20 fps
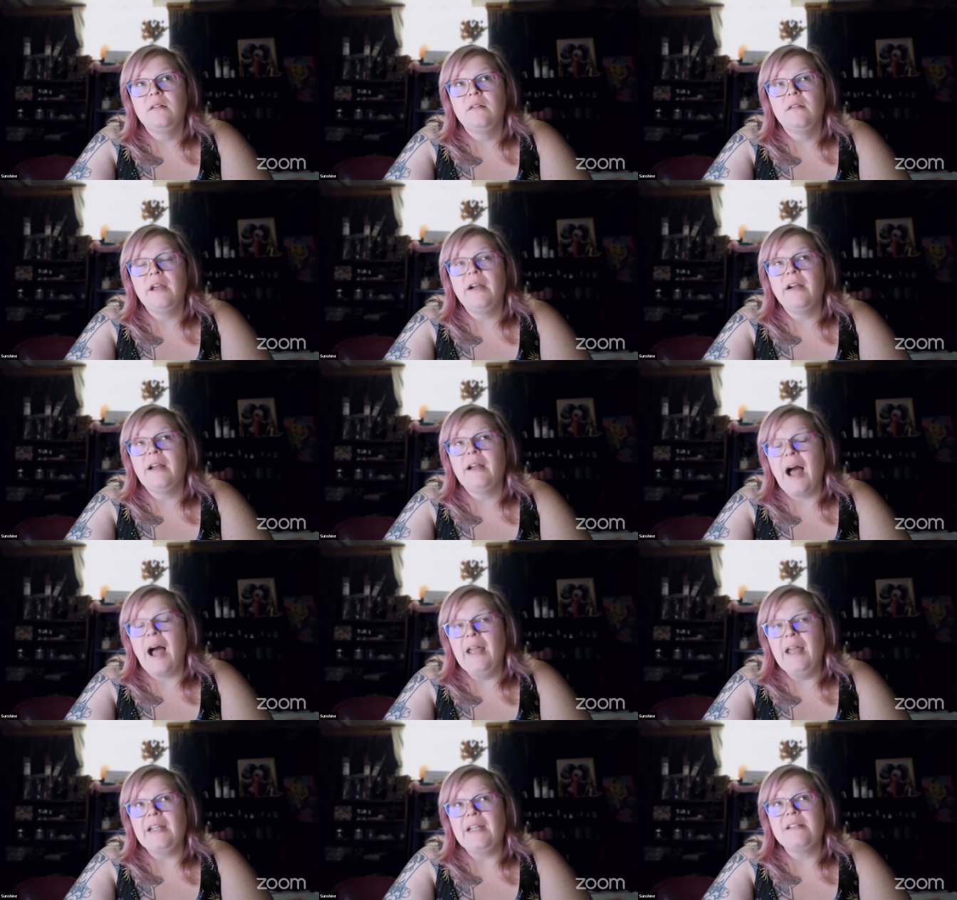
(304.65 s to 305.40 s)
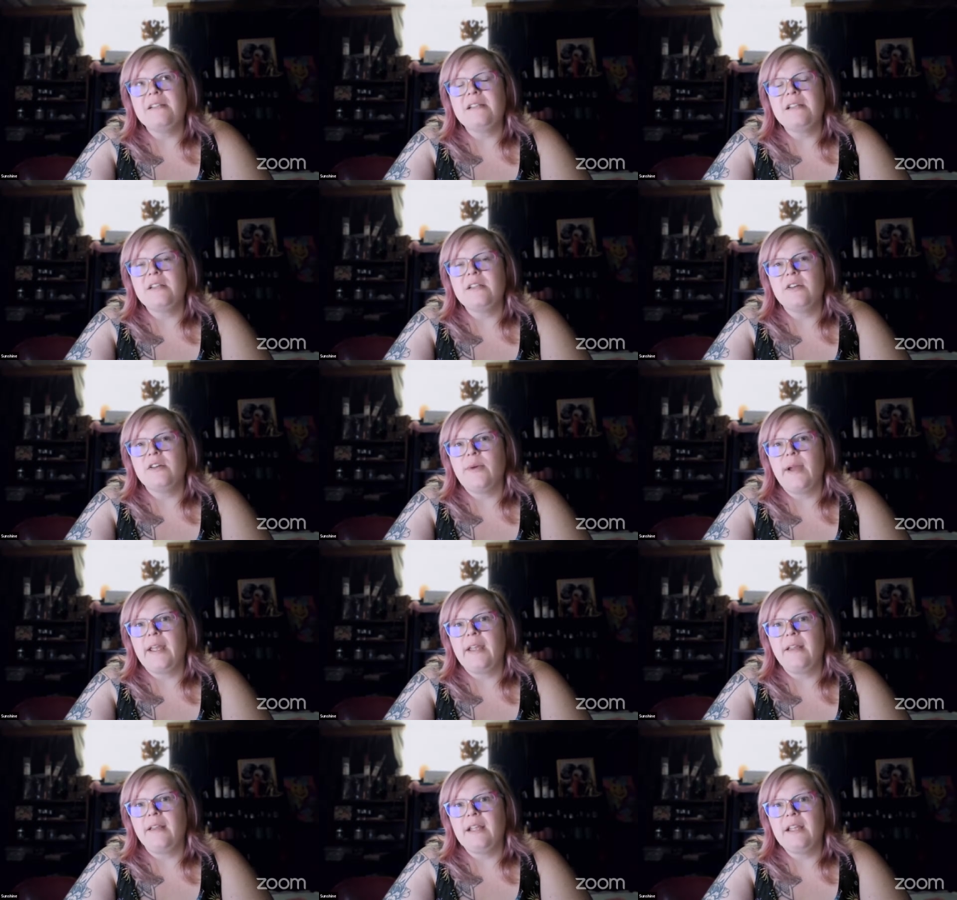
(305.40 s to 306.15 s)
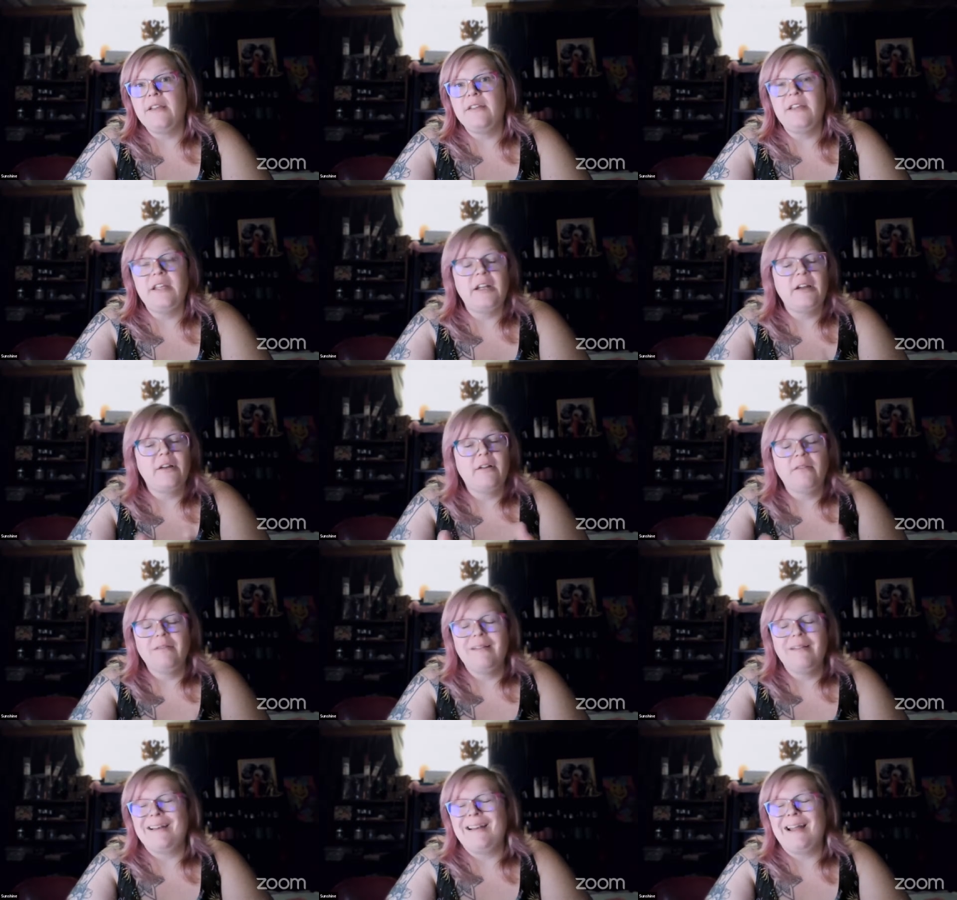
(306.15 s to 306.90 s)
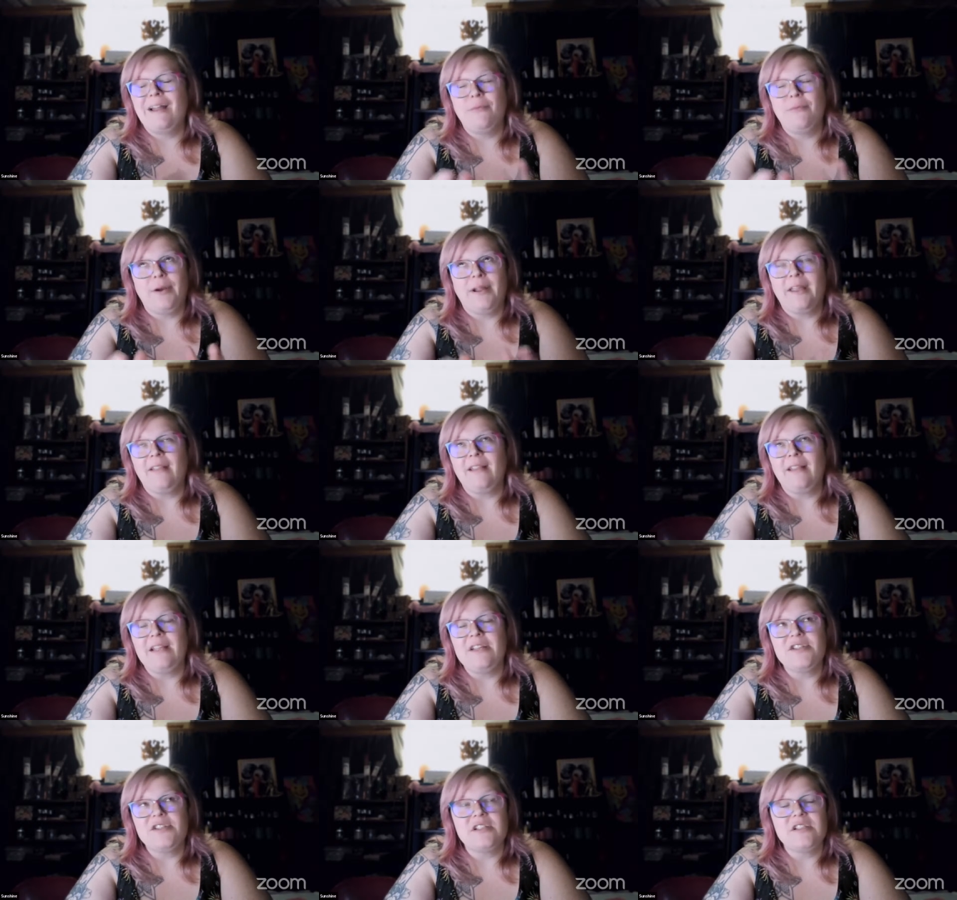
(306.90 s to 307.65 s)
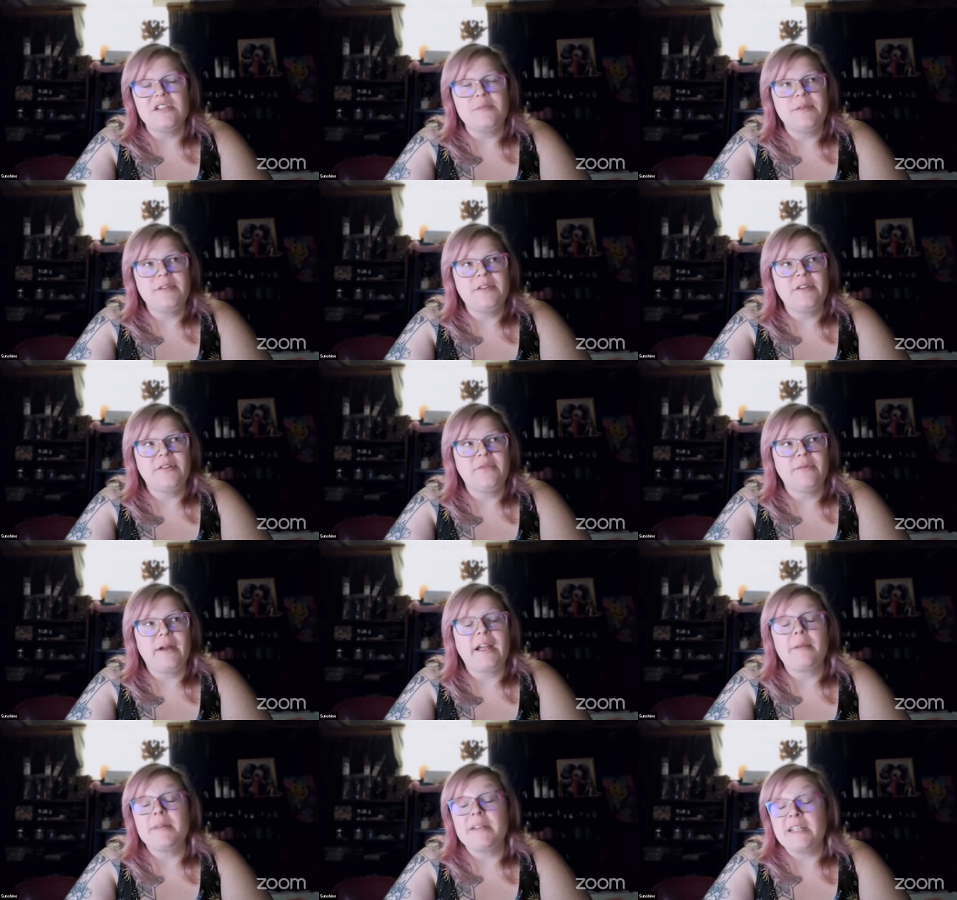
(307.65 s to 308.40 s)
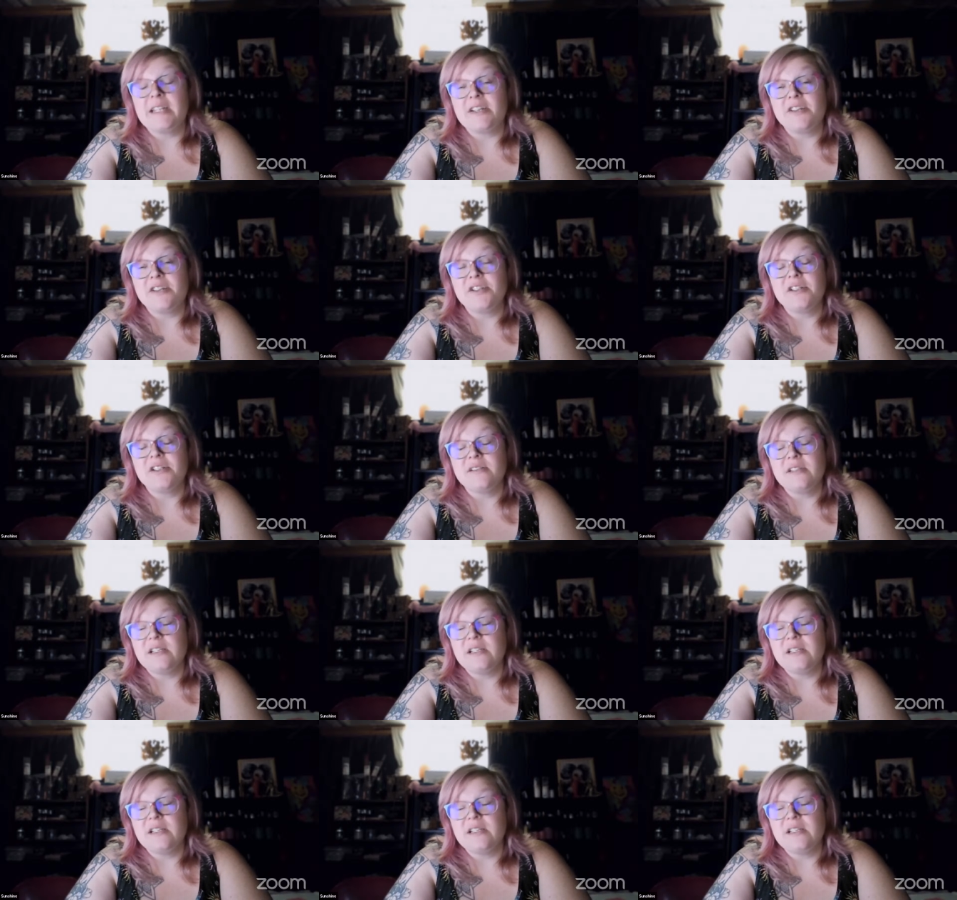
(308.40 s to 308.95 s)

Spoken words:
their guidance and their regulate, like not regulations, but their recommendation.